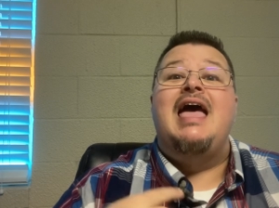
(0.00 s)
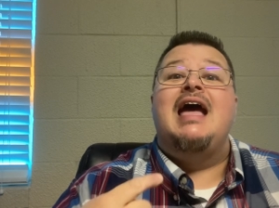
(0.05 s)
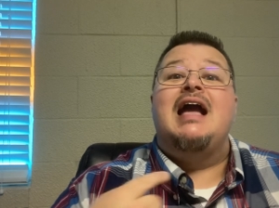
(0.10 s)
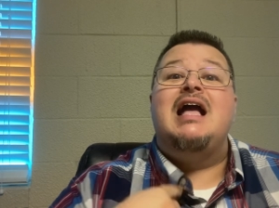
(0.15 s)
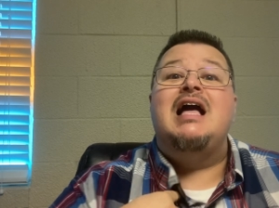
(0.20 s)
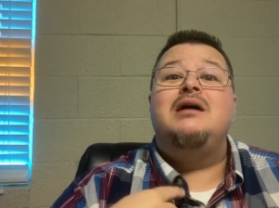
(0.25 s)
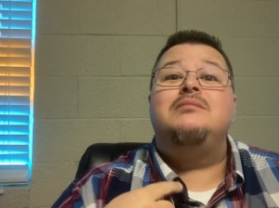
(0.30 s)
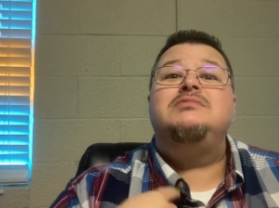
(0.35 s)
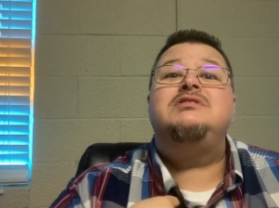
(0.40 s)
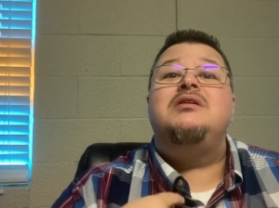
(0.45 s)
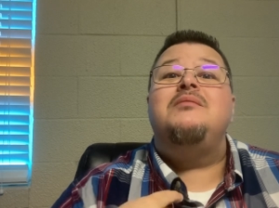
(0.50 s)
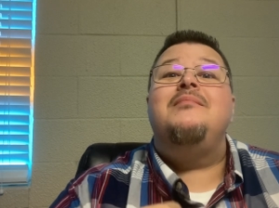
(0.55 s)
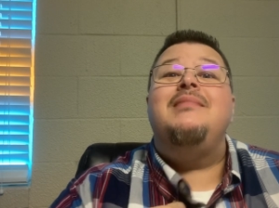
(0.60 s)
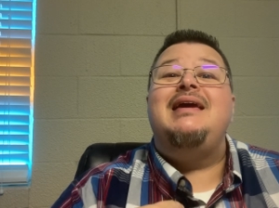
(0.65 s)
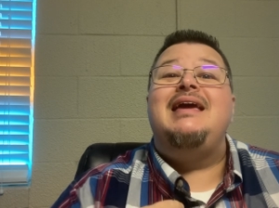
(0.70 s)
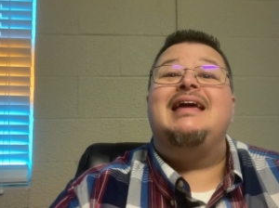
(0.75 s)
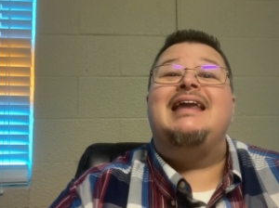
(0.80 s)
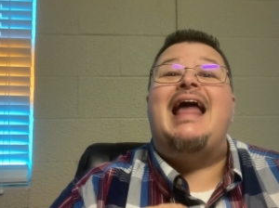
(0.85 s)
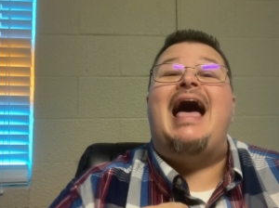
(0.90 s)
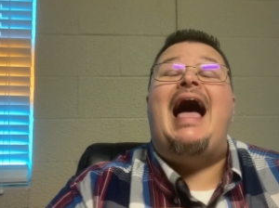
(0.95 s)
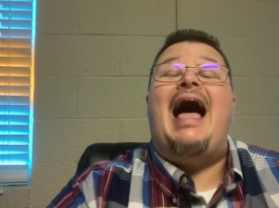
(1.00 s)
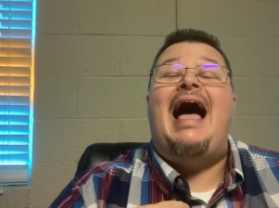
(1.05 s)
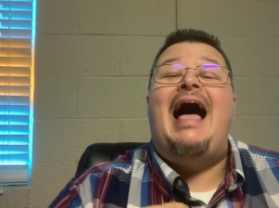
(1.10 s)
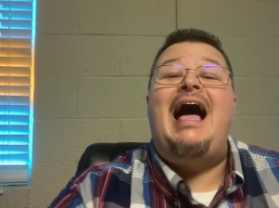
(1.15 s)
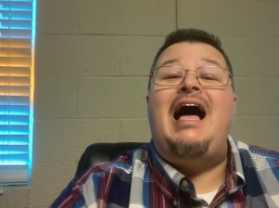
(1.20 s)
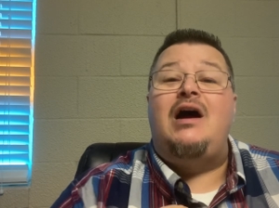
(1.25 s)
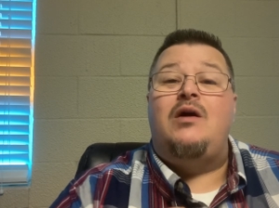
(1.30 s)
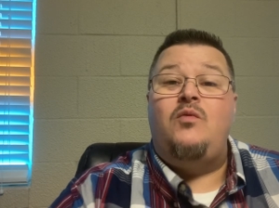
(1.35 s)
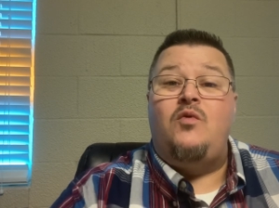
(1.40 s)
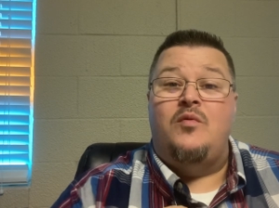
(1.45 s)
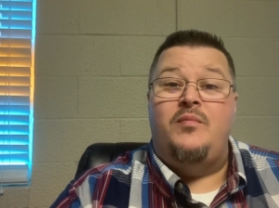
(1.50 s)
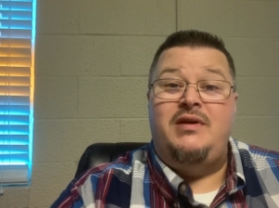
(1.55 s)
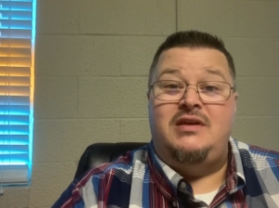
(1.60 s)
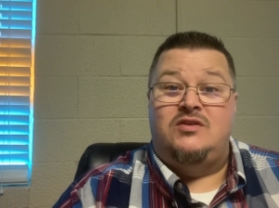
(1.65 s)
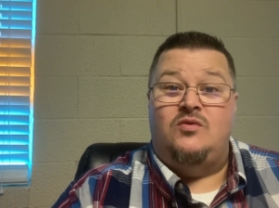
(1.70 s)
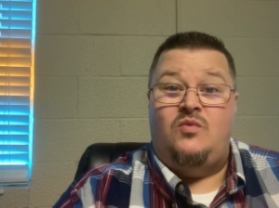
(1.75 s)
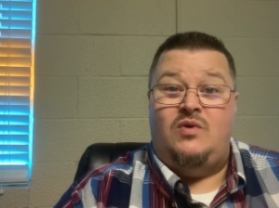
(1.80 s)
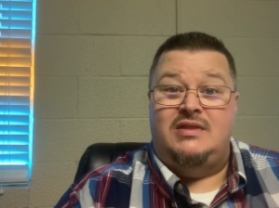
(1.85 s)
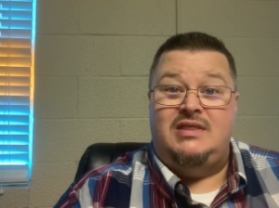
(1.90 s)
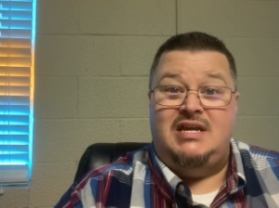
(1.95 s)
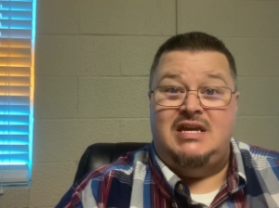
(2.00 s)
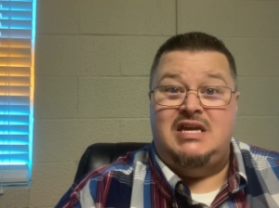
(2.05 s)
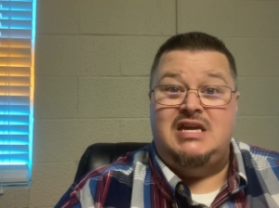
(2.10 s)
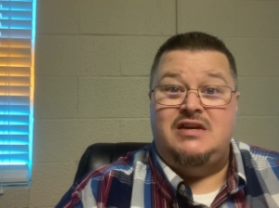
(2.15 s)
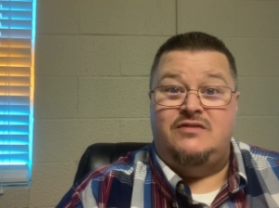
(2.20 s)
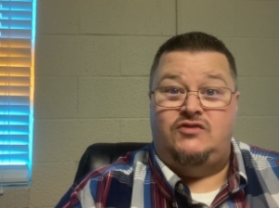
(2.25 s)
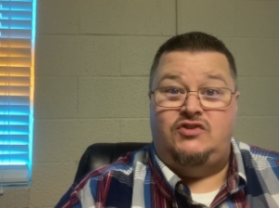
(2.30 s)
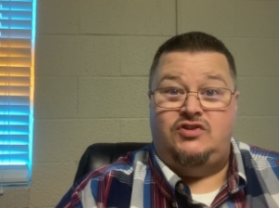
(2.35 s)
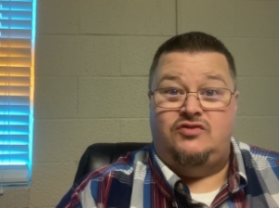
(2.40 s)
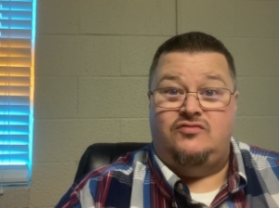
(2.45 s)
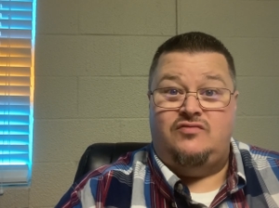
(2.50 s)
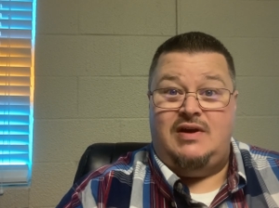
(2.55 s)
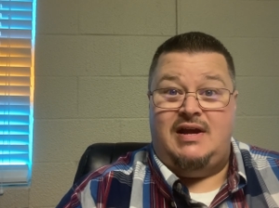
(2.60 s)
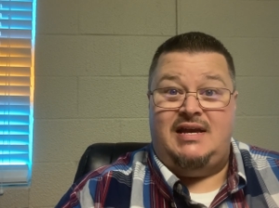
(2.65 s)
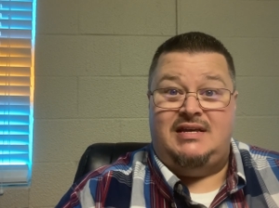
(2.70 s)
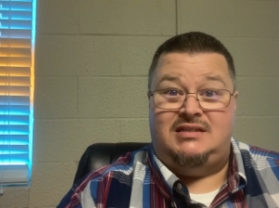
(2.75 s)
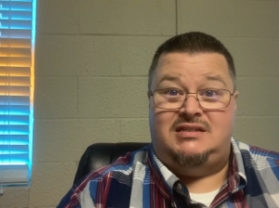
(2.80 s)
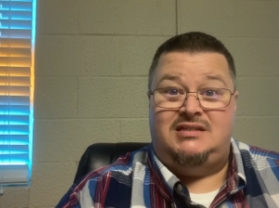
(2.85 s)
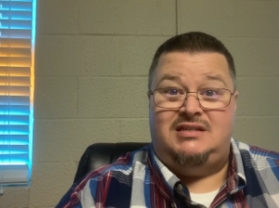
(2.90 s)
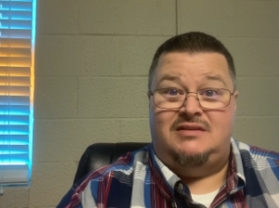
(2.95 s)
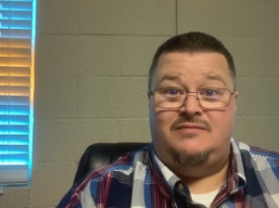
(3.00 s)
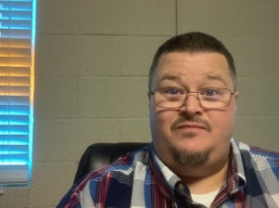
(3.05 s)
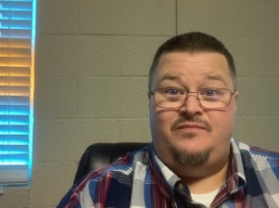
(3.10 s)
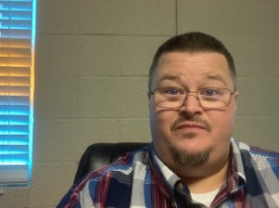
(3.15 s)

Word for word: Come to me, and I will be the one that gives you rest.